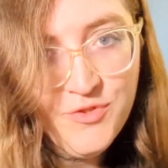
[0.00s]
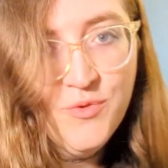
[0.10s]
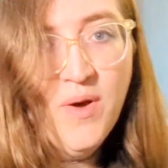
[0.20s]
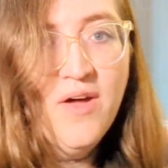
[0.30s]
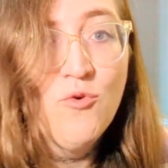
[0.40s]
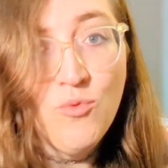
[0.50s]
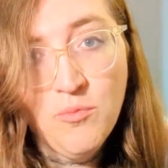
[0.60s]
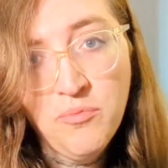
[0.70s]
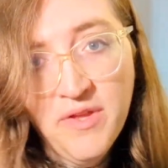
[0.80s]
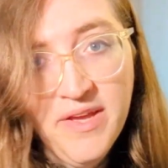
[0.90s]
to how to
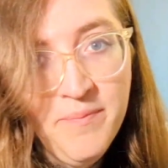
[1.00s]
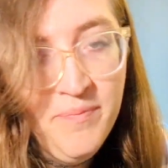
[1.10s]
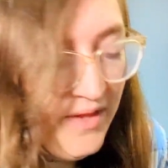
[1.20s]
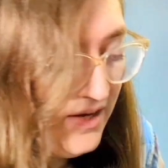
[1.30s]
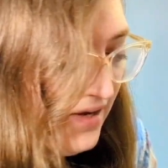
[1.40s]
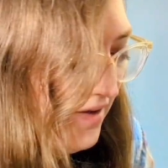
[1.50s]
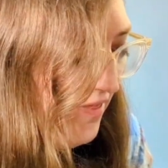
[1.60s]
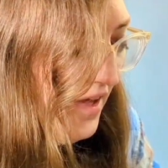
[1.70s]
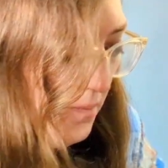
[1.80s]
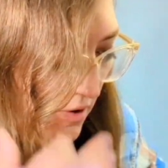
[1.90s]
role play and how to
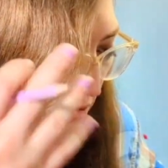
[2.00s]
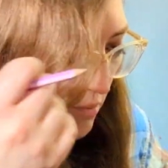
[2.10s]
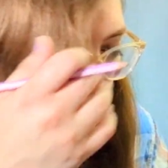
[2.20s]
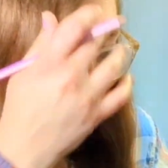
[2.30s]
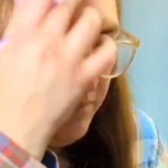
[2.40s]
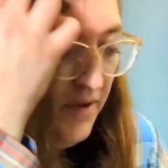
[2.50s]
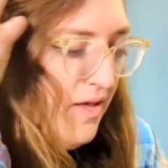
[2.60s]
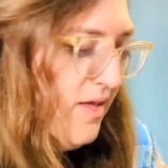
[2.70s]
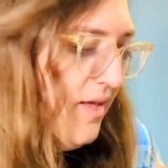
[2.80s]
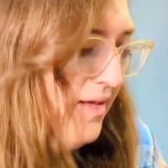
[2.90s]
think about role playing.
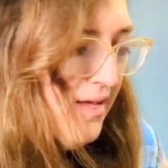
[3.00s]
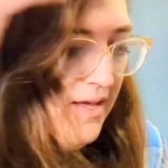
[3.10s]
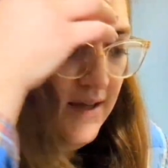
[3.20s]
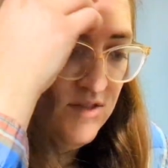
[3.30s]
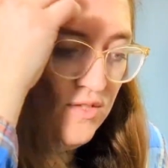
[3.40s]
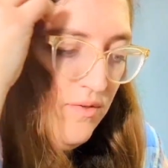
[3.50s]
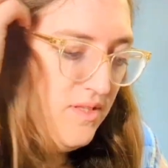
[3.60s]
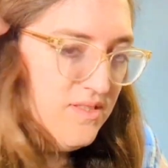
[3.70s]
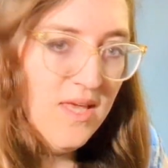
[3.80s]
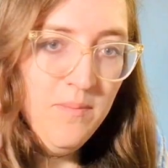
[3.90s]
So
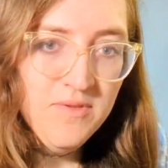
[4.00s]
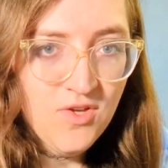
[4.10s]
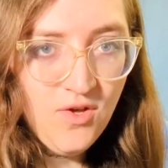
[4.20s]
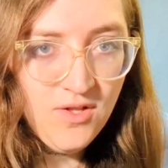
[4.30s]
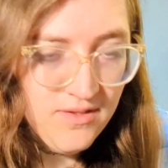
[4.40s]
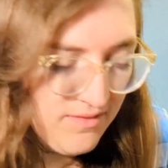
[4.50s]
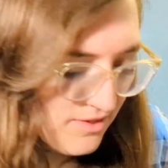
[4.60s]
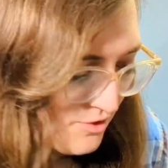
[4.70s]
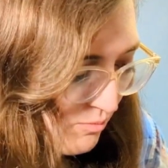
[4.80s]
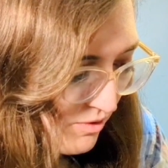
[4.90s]
this game is called
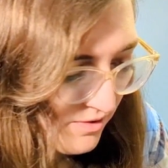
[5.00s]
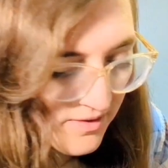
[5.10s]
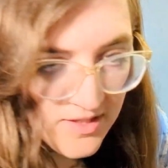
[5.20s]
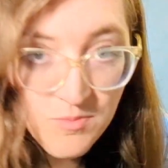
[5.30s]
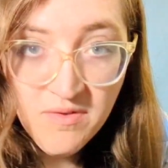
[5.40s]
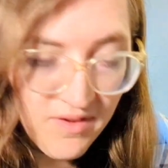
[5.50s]
Dungeon World. It's my